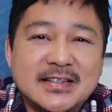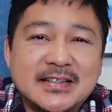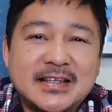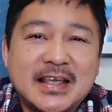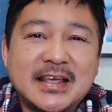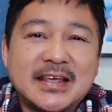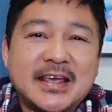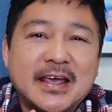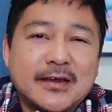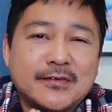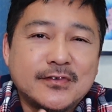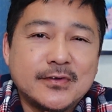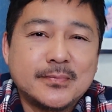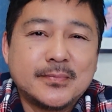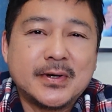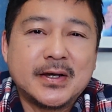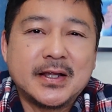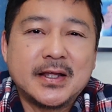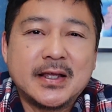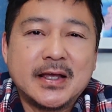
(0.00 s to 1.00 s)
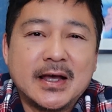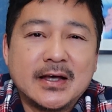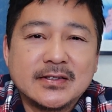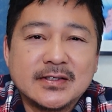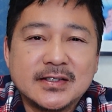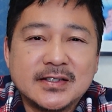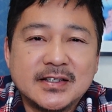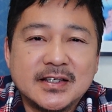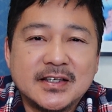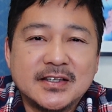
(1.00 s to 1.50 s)
Take care everybody, I'll
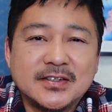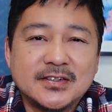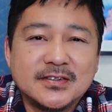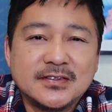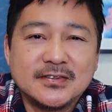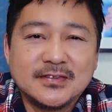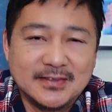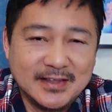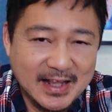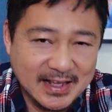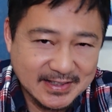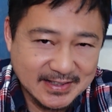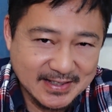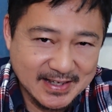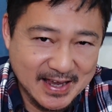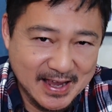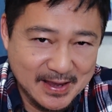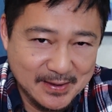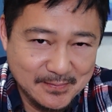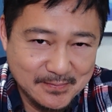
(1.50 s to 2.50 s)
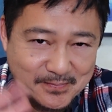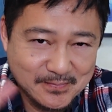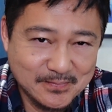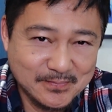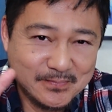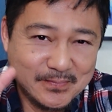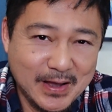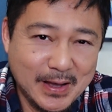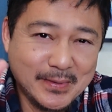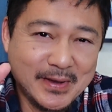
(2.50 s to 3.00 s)
see you next time.
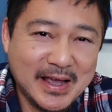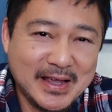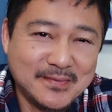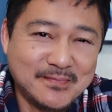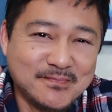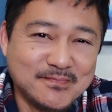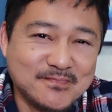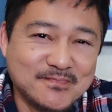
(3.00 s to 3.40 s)
Bye bye.